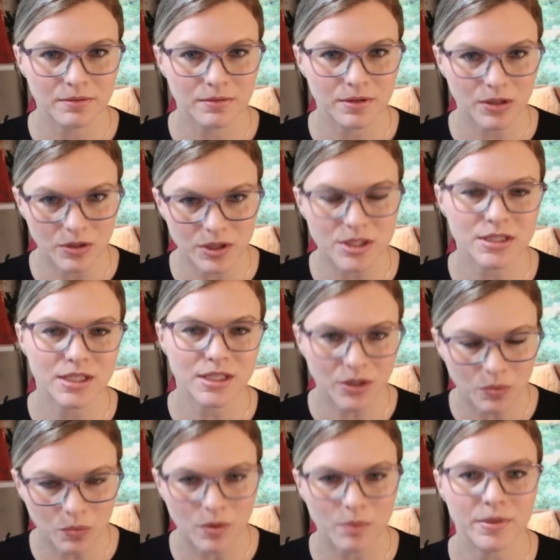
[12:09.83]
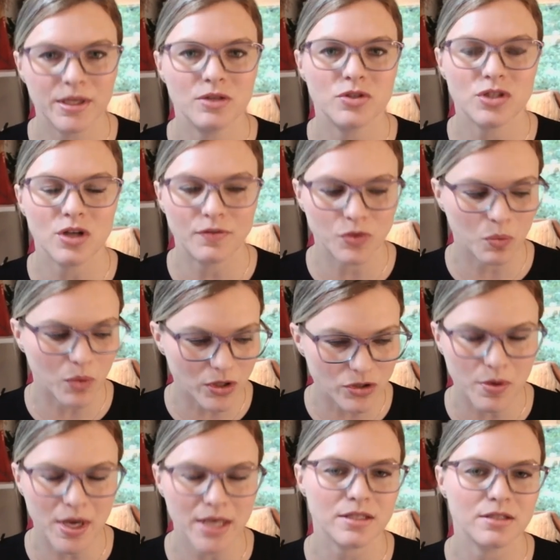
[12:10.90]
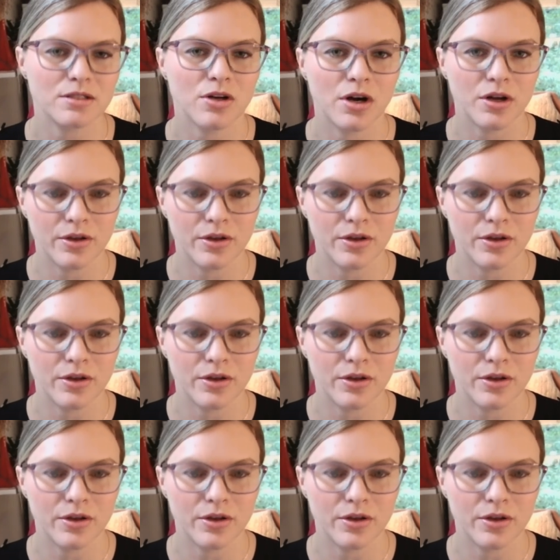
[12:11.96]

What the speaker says: You're still a woman. You still have to work twice as hard.